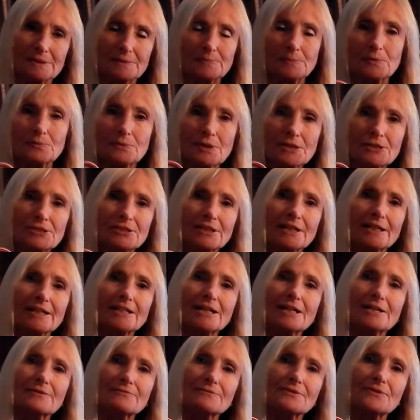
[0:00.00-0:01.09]
but once you get
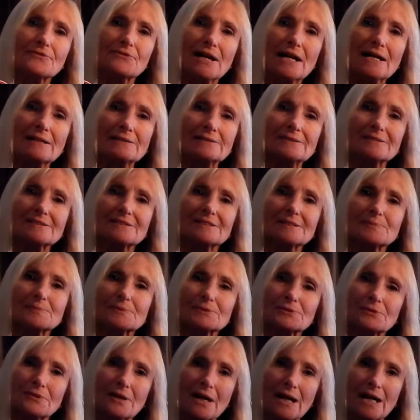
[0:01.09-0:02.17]
over 1,000
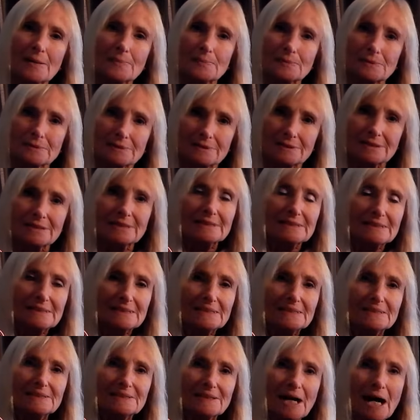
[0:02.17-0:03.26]
subscribers,
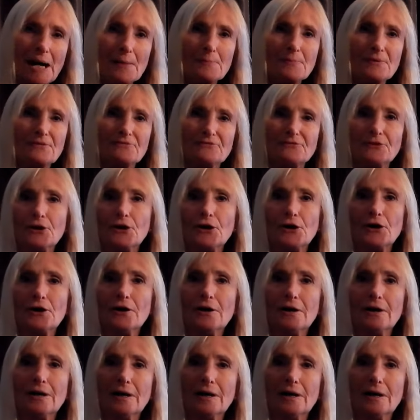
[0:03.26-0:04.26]
I prefer